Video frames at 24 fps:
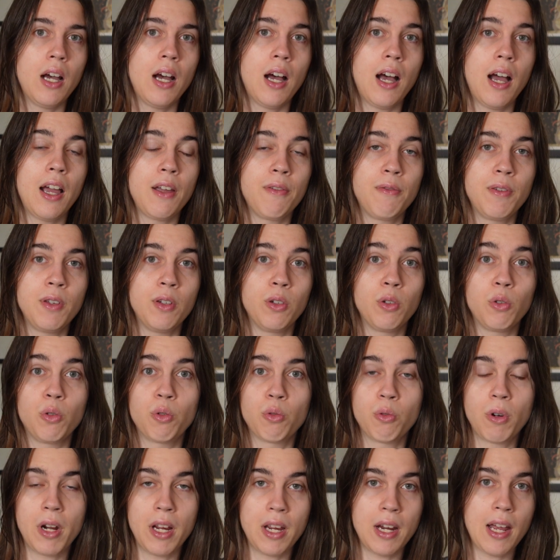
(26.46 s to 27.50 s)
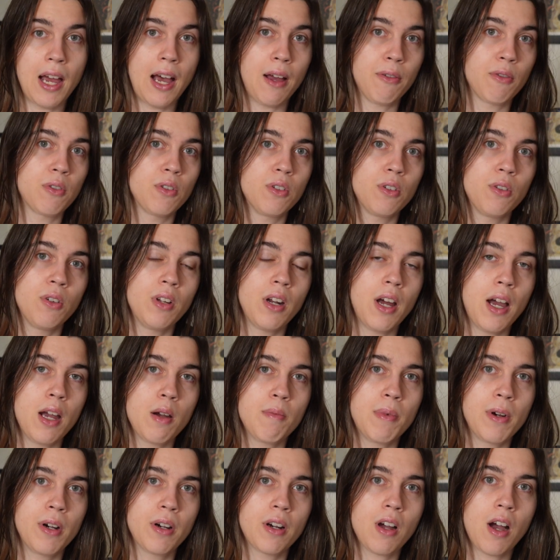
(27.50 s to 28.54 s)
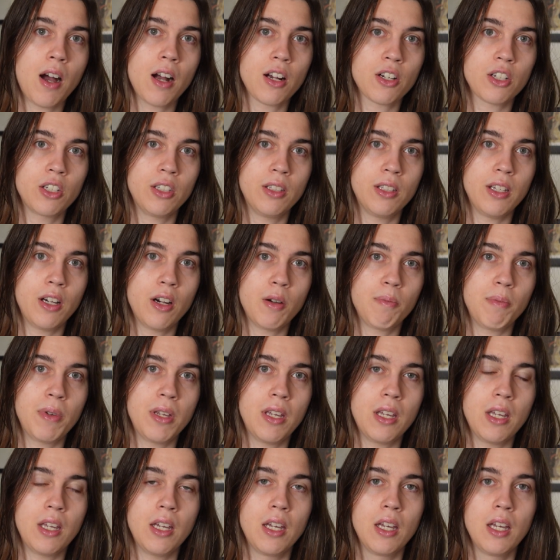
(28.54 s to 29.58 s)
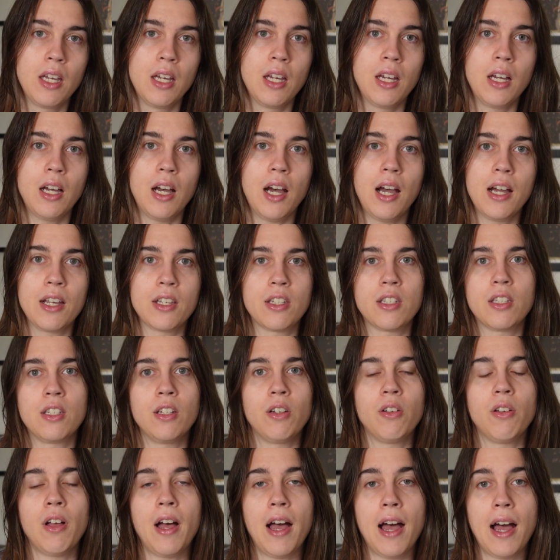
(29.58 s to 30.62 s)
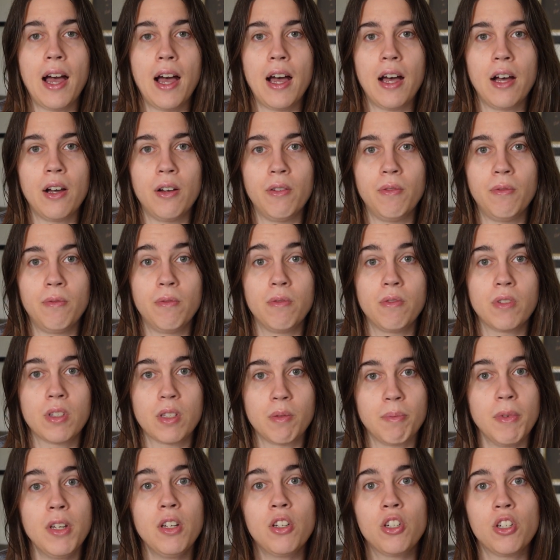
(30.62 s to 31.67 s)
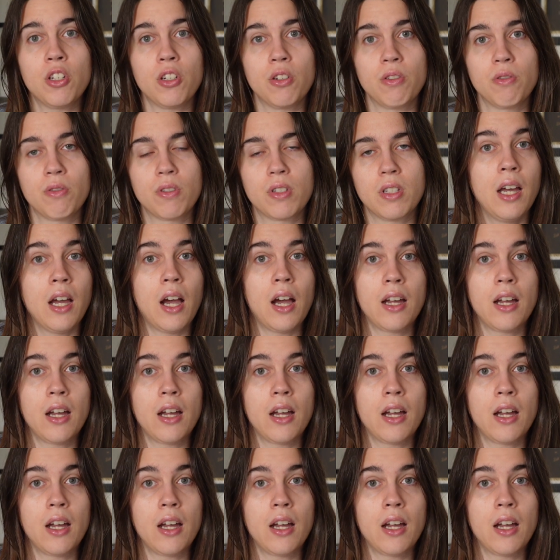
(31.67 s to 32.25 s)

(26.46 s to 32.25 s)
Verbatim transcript: I feel great after doing hyperbaric oxygen therapy, I still have some issues.